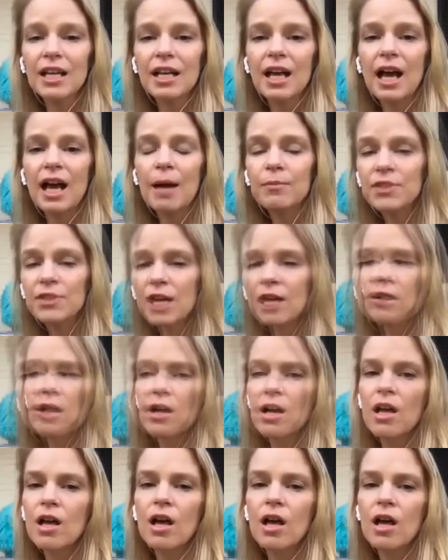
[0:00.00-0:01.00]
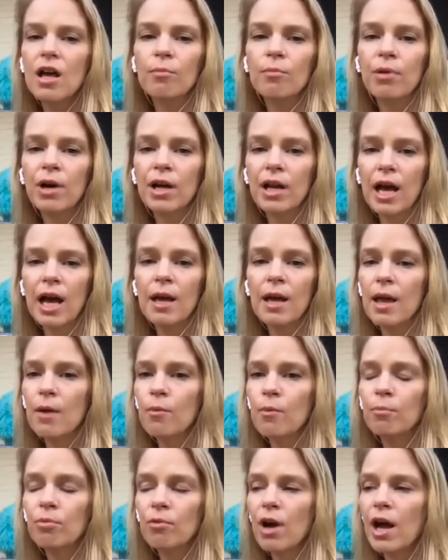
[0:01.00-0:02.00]
I'm telling you. But
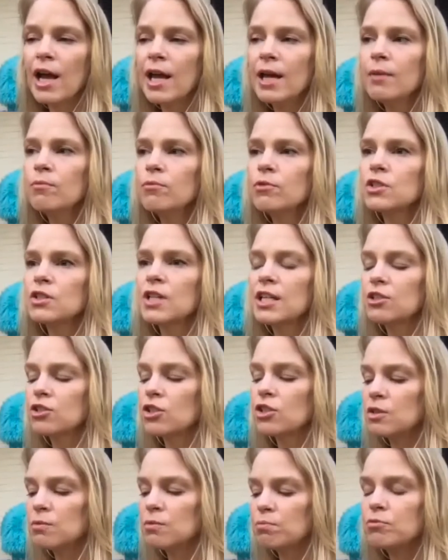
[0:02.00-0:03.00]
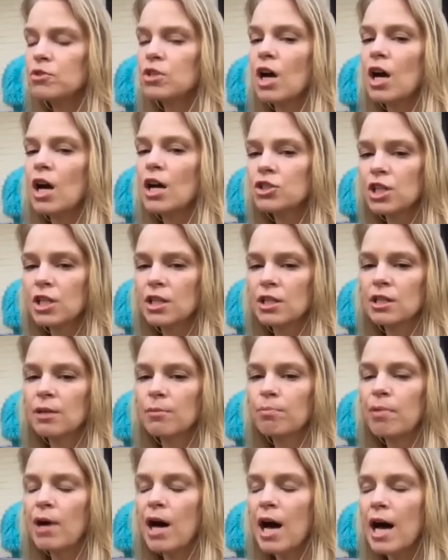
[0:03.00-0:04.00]
when Brian was like just touching the
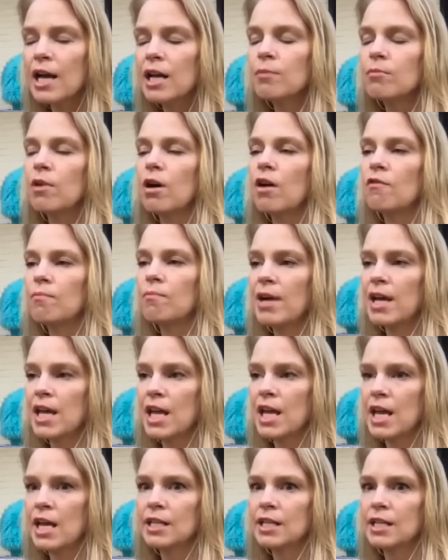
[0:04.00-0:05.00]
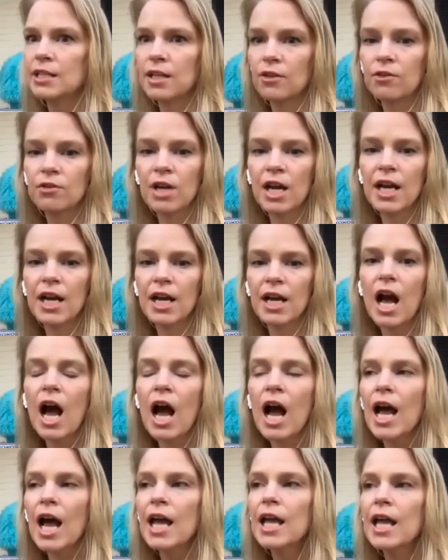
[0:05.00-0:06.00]
bottom of my hands the other night,
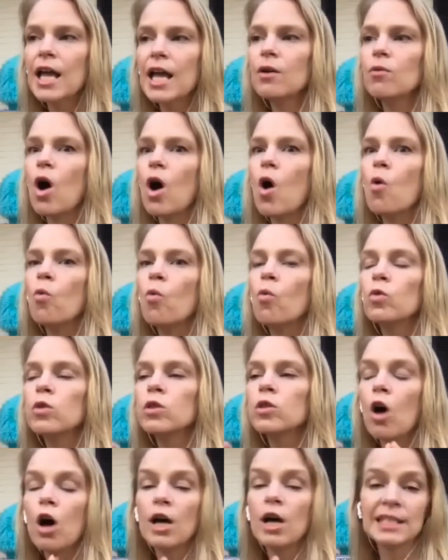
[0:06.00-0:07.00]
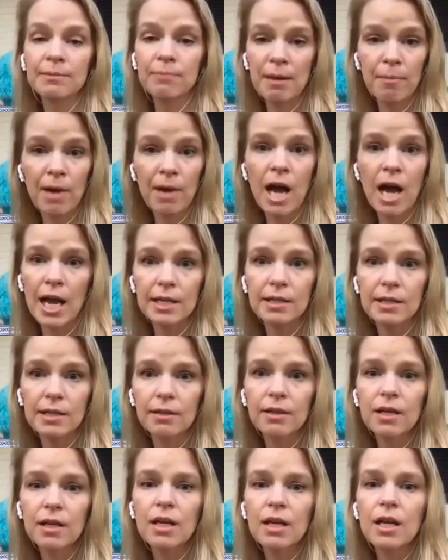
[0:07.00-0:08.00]
I lost my mind.
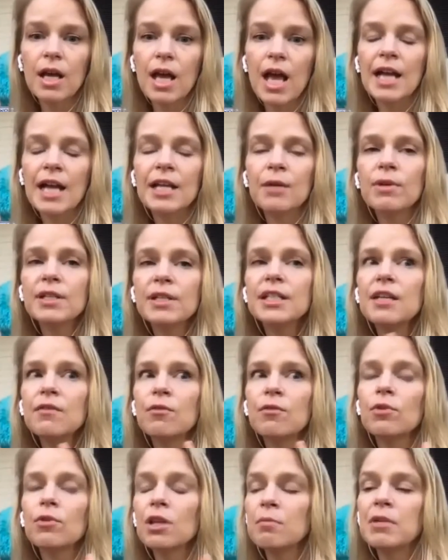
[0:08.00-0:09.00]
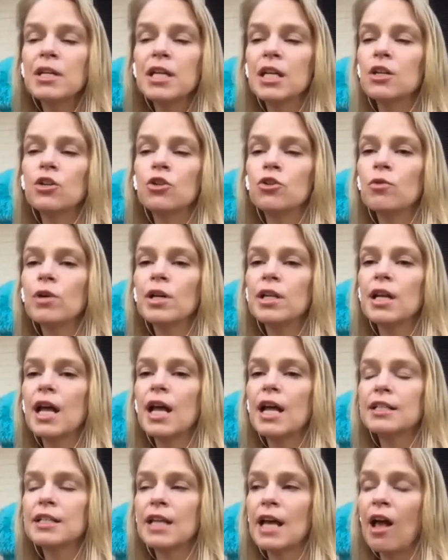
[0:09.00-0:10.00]
And he wasn't even really meaning to do it
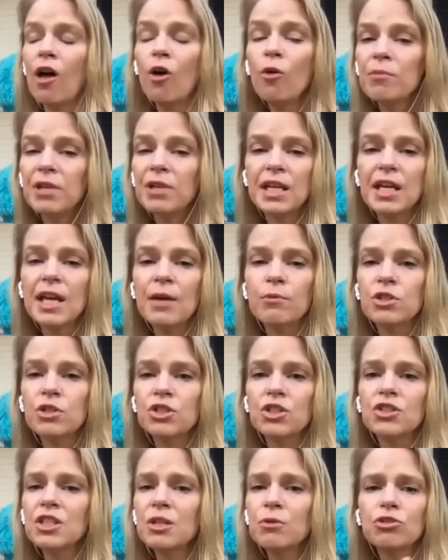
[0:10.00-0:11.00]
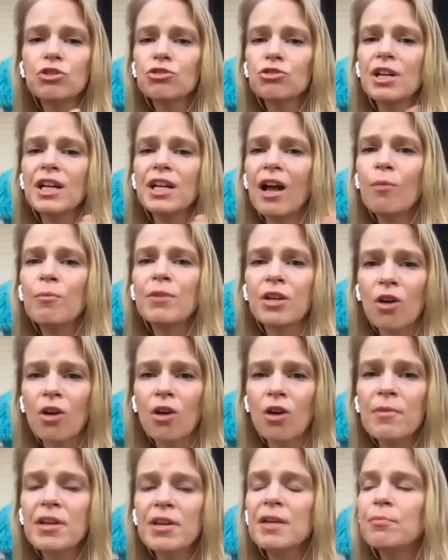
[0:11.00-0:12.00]
to help me. It was just, he was just trying to help me
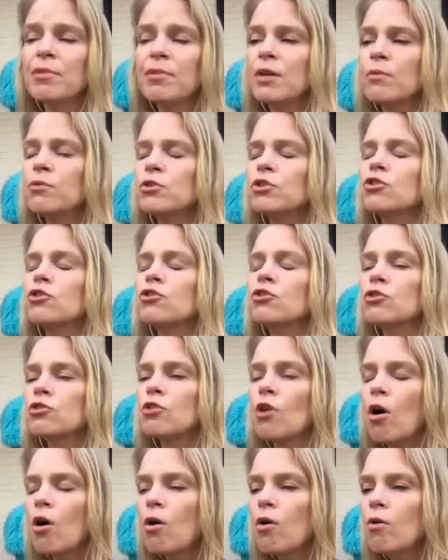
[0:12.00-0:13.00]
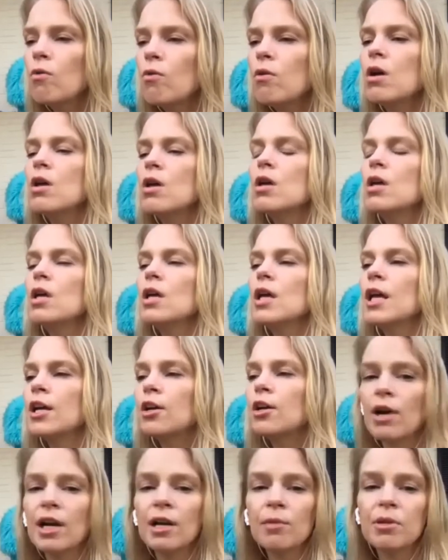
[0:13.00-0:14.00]
calm me, but it was so
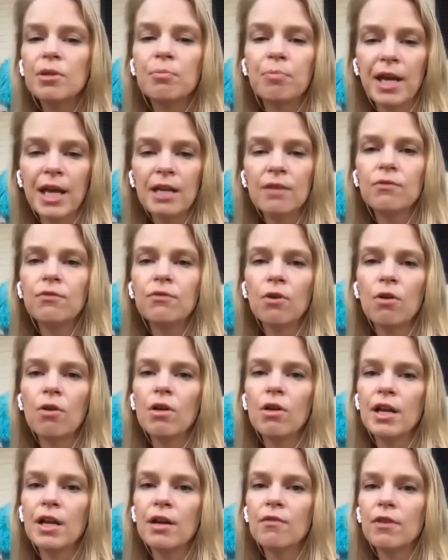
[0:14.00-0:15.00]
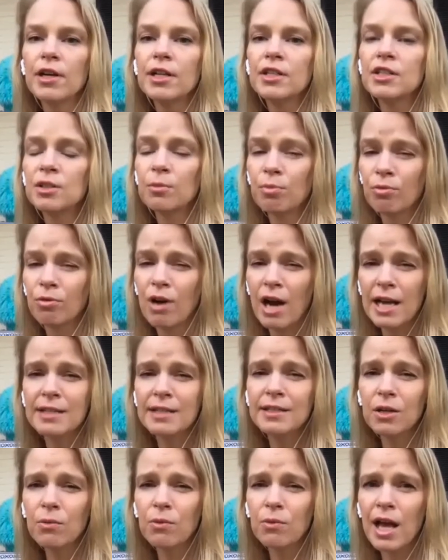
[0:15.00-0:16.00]
incredibly painful in a very
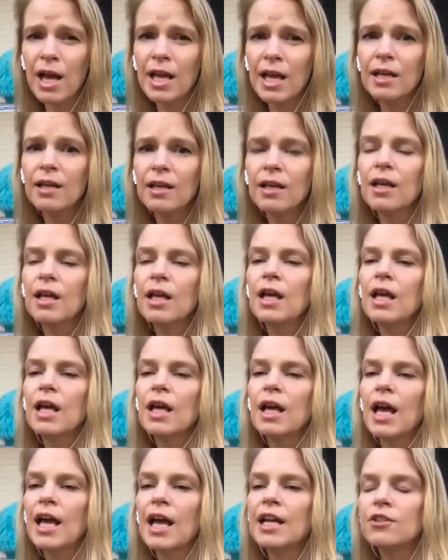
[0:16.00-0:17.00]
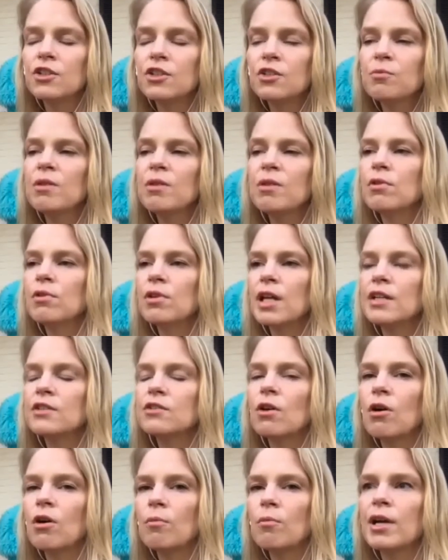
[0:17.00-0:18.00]
surprising way. And it just made me realize,
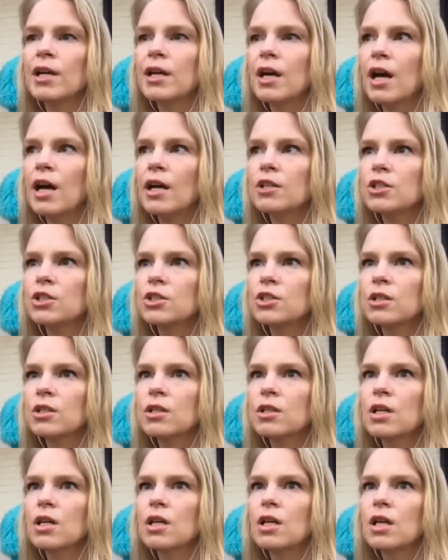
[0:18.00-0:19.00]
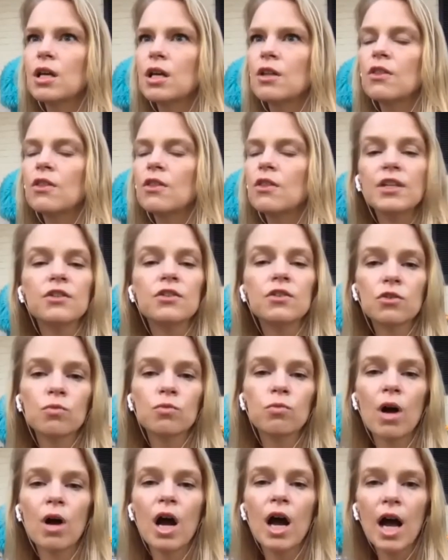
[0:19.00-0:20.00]
oh my gosh, this is
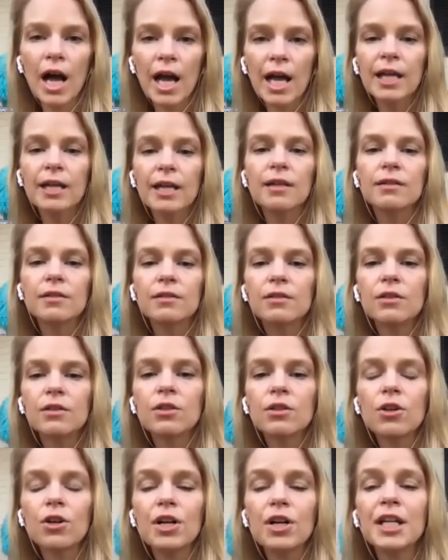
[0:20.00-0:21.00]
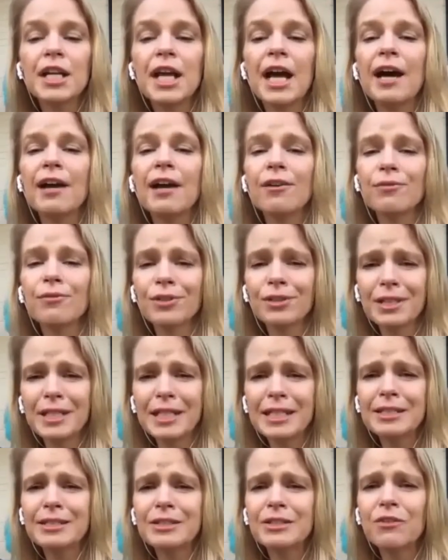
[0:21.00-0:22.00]
why learning how to
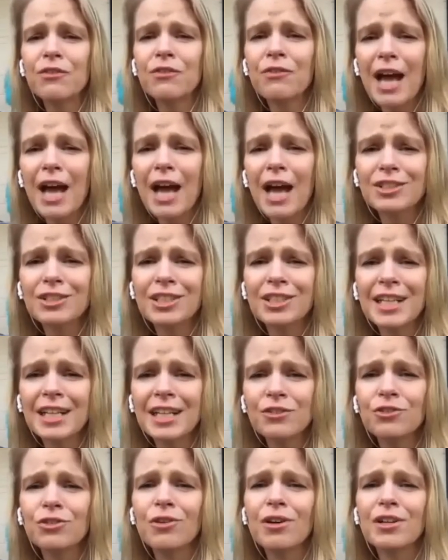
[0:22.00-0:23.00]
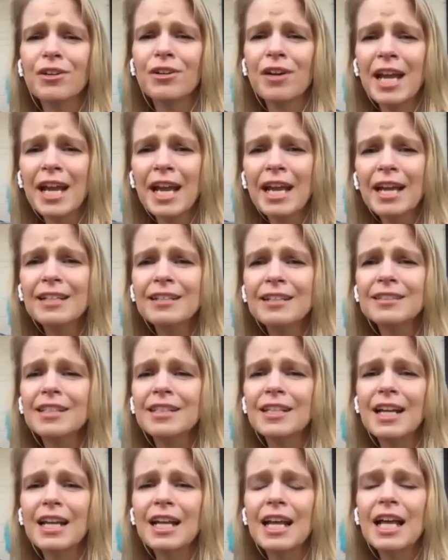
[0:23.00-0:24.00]
release the fascia and connective tissue on your hands
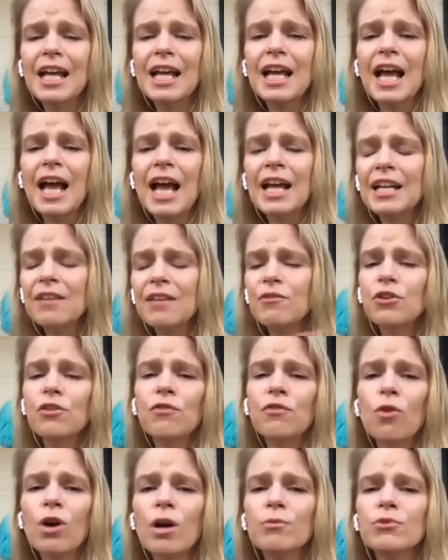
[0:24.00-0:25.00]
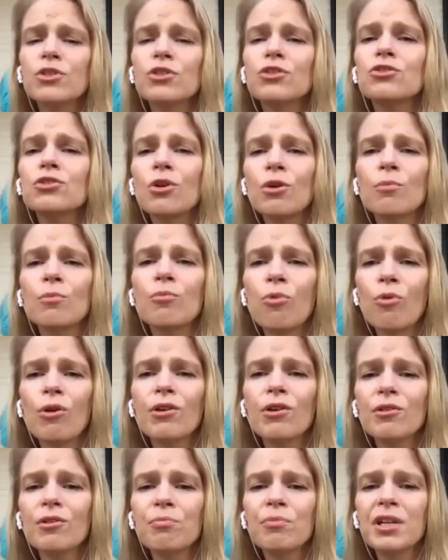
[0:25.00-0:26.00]
and even your forearms is so
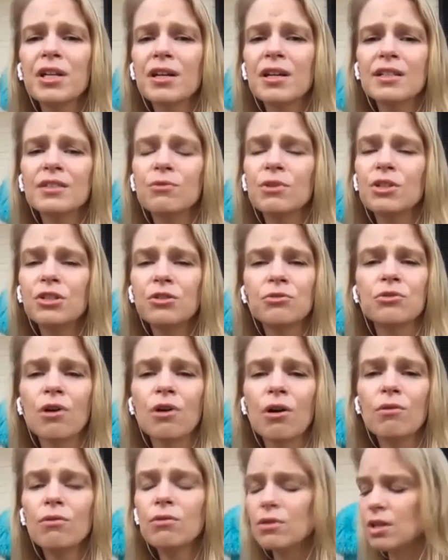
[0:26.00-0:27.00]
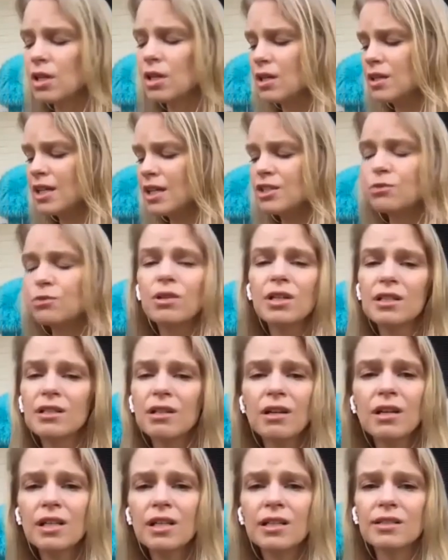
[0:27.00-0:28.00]
important, because when you don't, guess what it
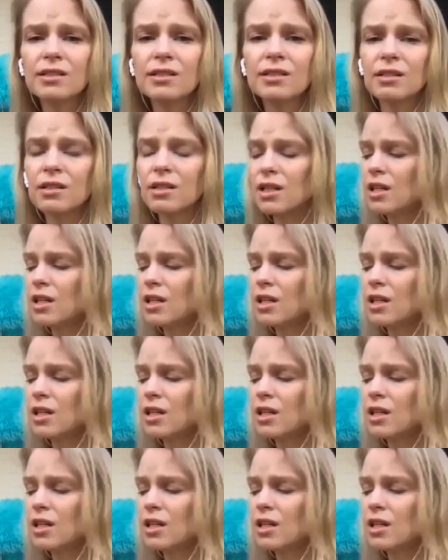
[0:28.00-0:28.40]
does?